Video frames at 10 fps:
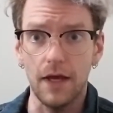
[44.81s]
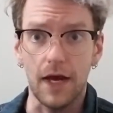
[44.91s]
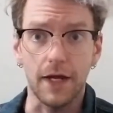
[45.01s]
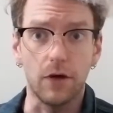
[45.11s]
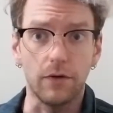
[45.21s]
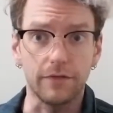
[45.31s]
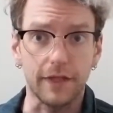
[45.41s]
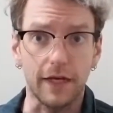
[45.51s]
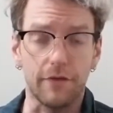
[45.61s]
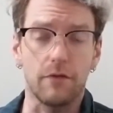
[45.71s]
I know in
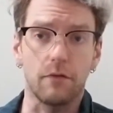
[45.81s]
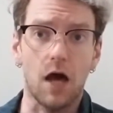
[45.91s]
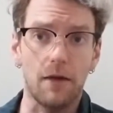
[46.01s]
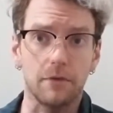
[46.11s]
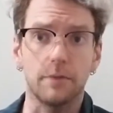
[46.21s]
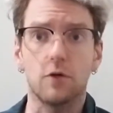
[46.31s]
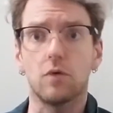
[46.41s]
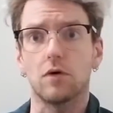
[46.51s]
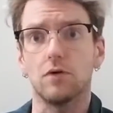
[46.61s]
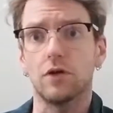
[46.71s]
kind of the comic book
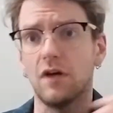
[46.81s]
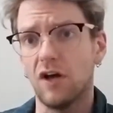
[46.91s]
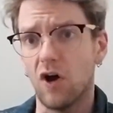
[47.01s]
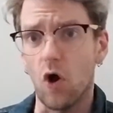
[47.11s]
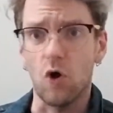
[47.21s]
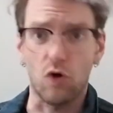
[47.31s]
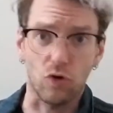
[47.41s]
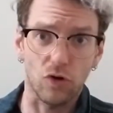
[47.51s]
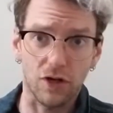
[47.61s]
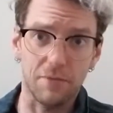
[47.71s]
world,
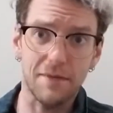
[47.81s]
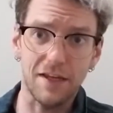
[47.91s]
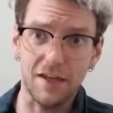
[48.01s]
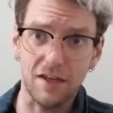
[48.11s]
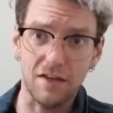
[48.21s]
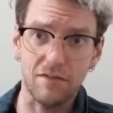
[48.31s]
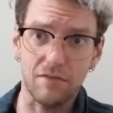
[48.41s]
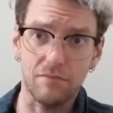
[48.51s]
horror can be,